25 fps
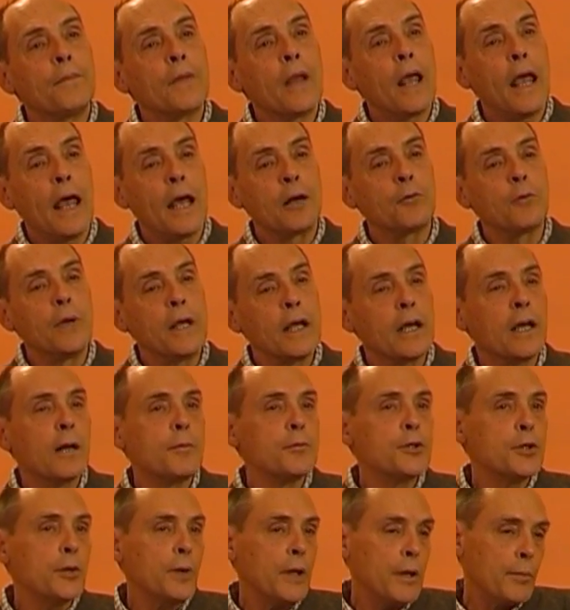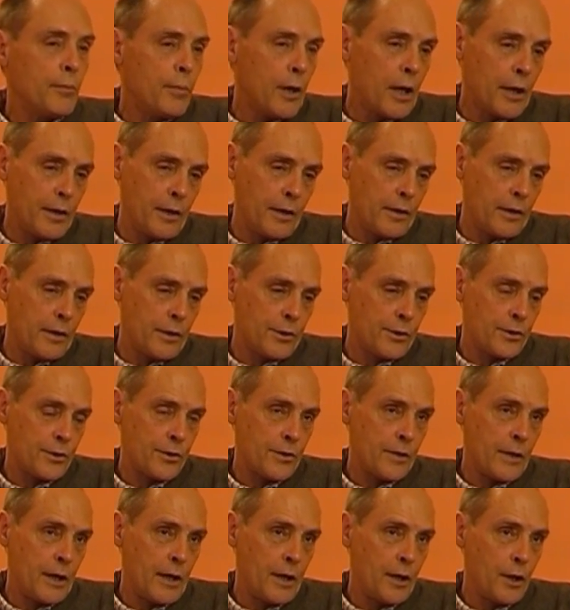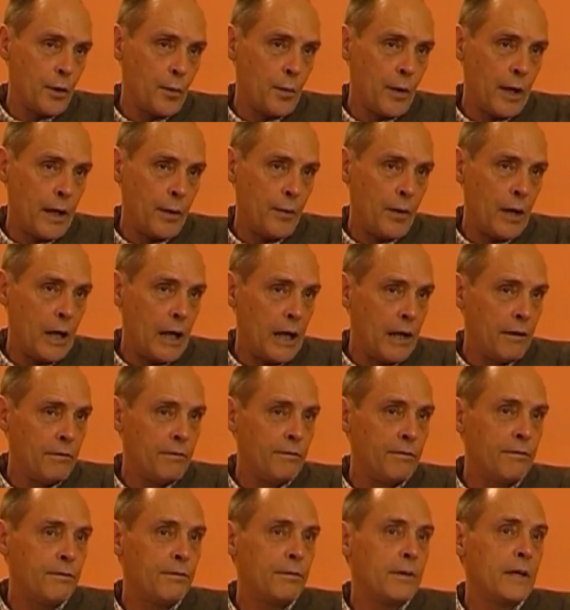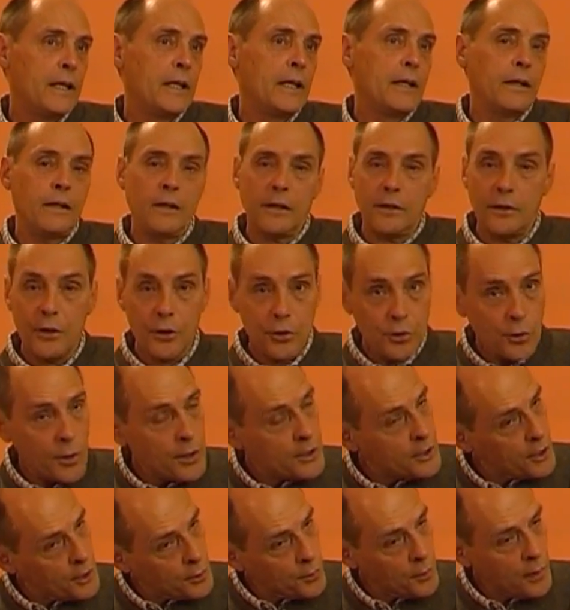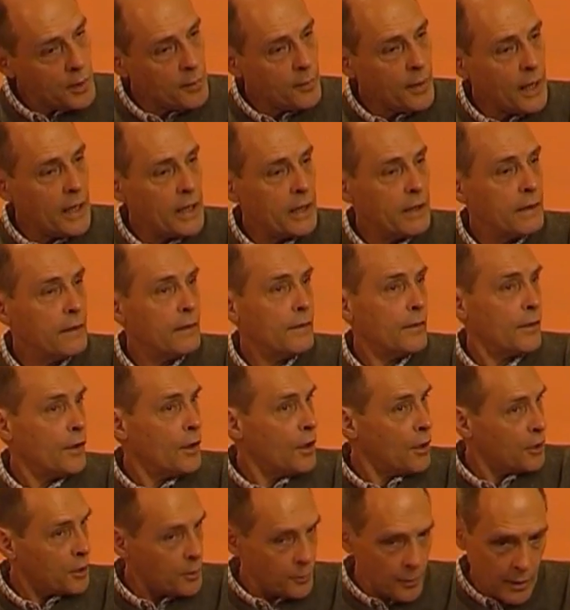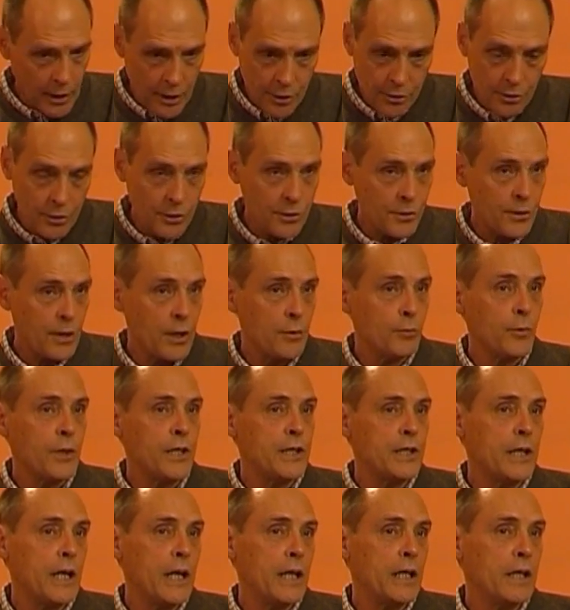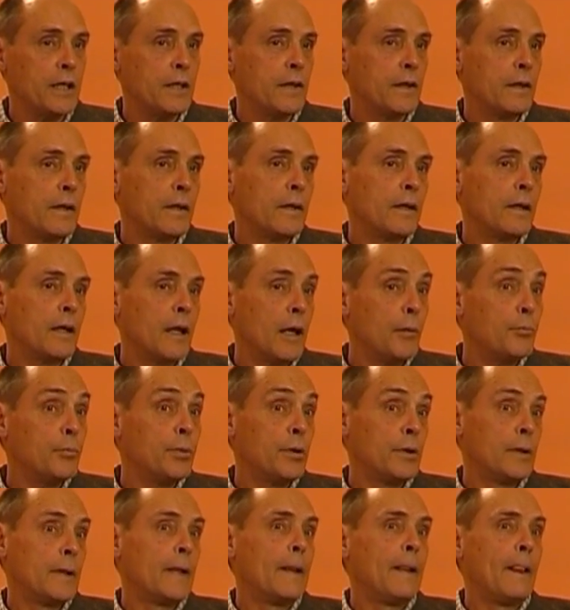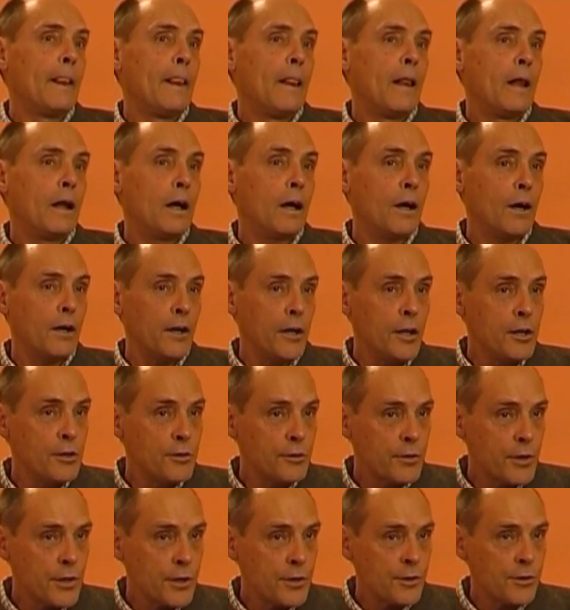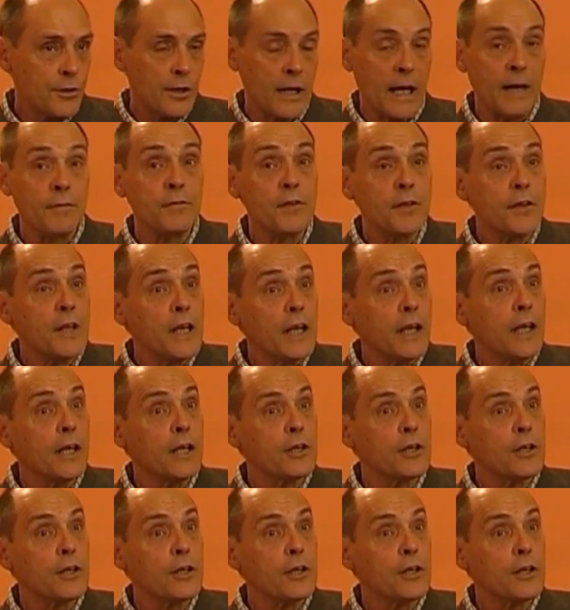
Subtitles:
And we come to embody this in the way we live, in the choices we make, the occupations that we take up, our interests, and everything gets